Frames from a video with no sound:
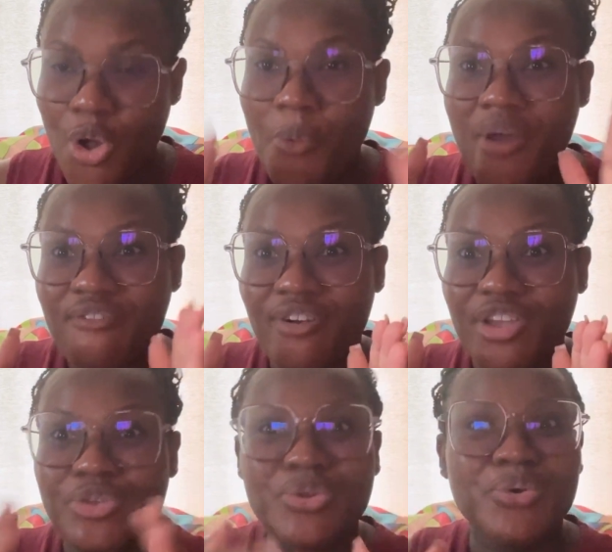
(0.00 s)
However,
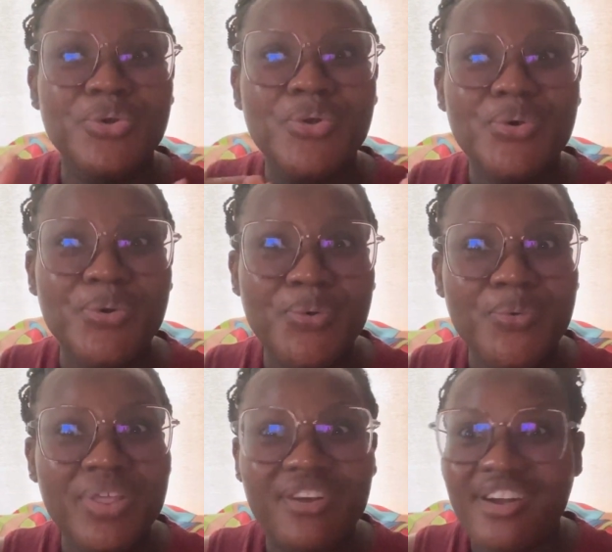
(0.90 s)
you don't know
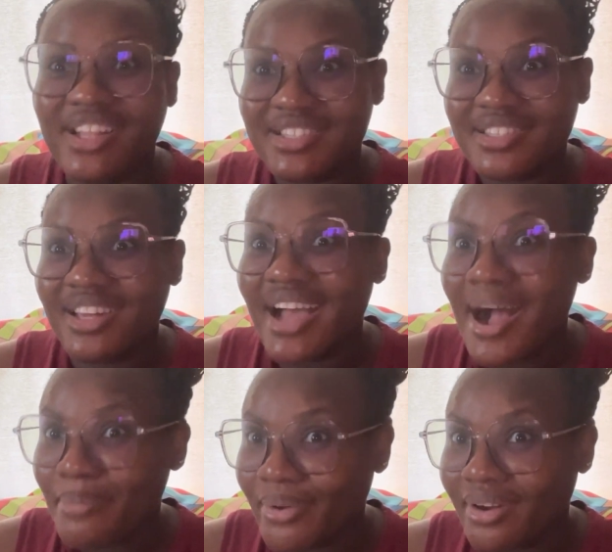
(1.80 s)
whether or not it's going to
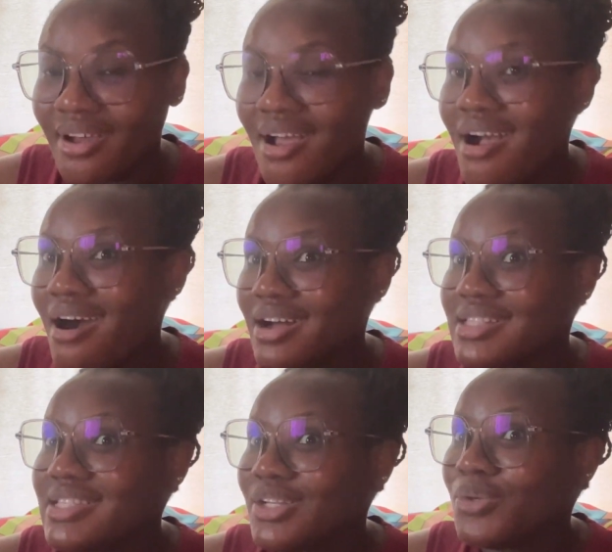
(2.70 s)
happen
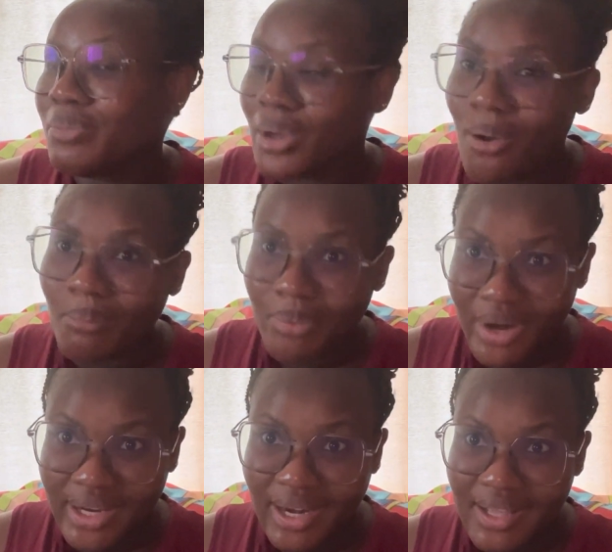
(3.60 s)
until you become
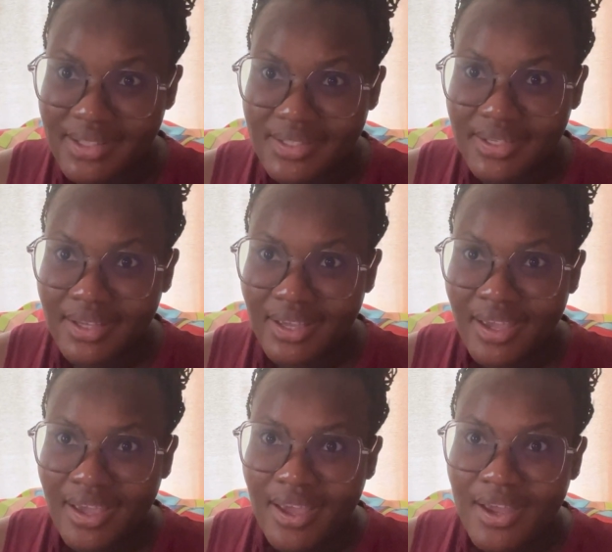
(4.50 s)
pregnant.
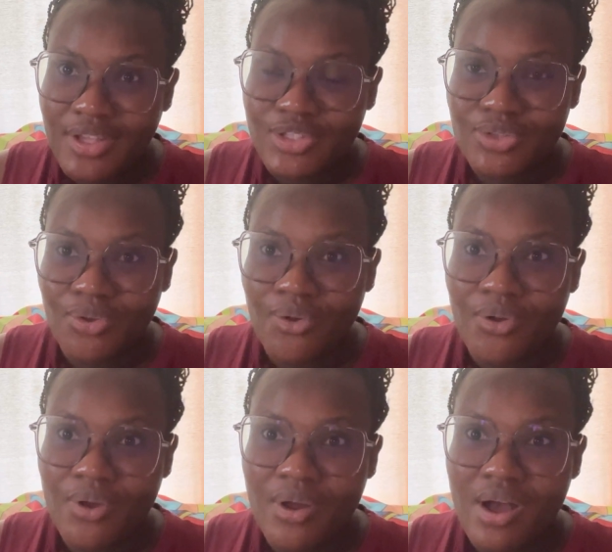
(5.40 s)
So
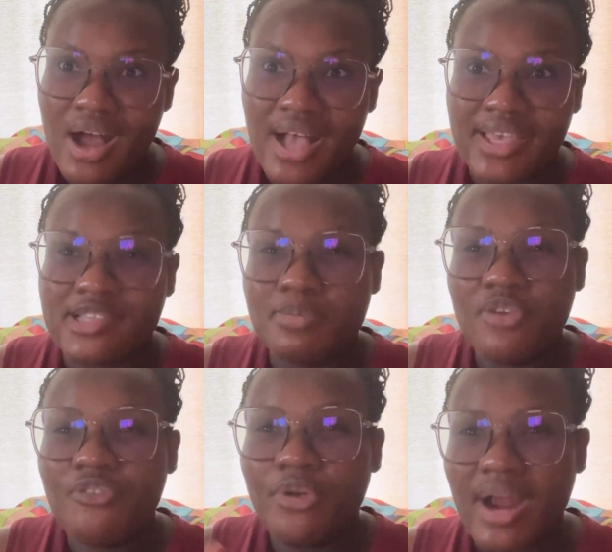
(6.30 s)
I guess
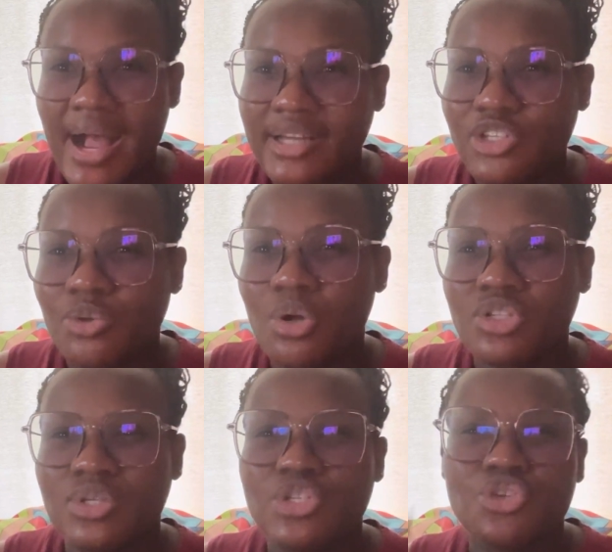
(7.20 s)
beforehand, you want
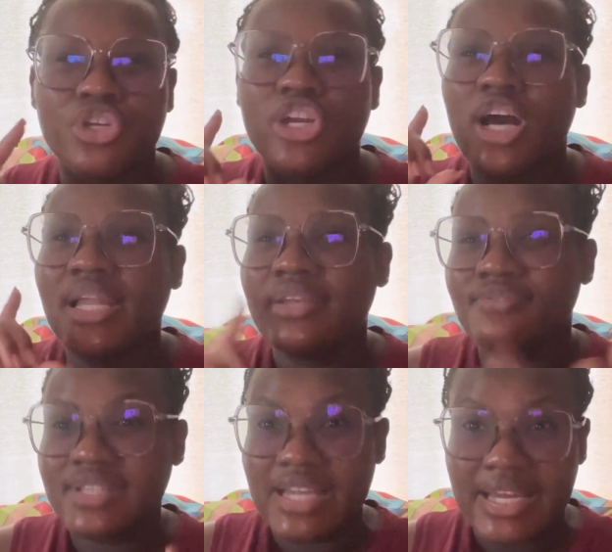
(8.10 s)
to ensure you're not
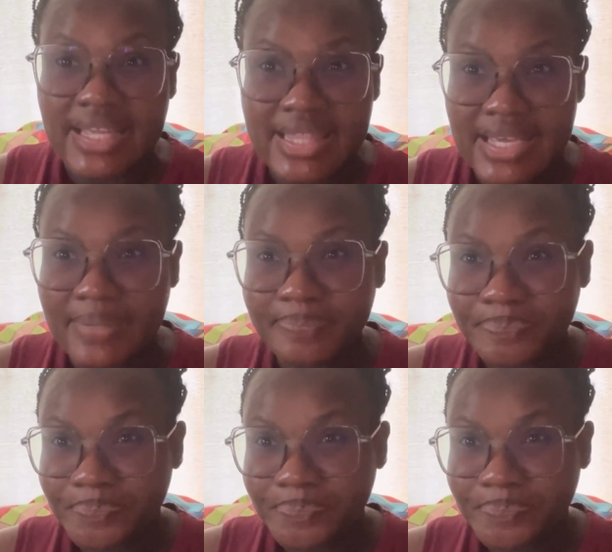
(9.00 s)
lifting anything.